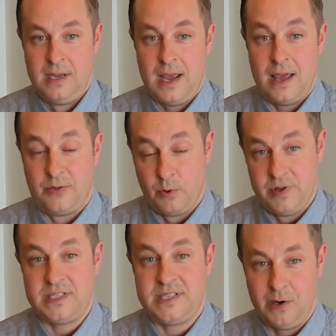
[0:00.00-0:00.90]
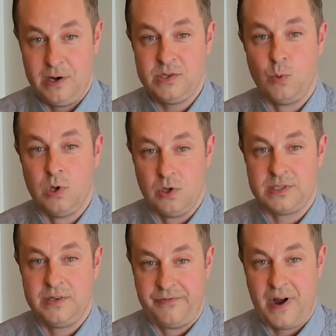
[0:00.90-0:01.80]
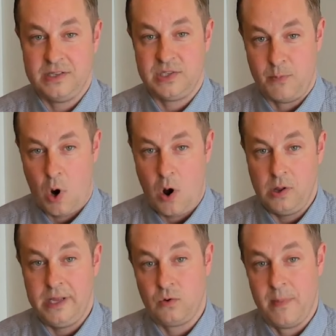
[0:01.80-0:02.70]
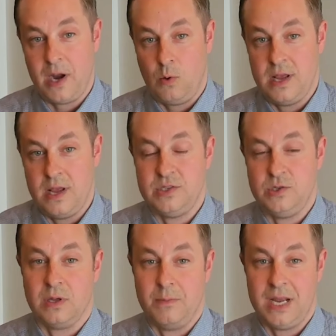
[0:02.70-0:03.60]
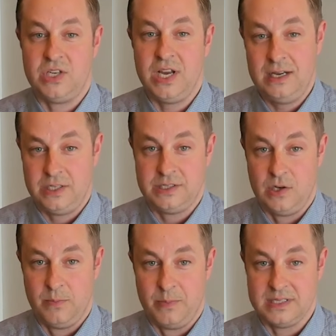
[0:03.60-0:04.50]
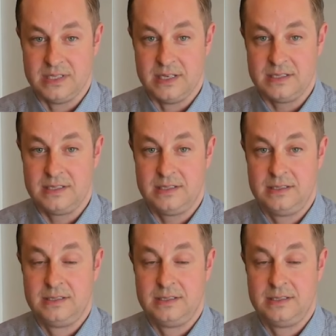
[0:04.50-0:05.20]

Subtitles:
And through this series, we'll look to find small incremental ways you can make changes to your business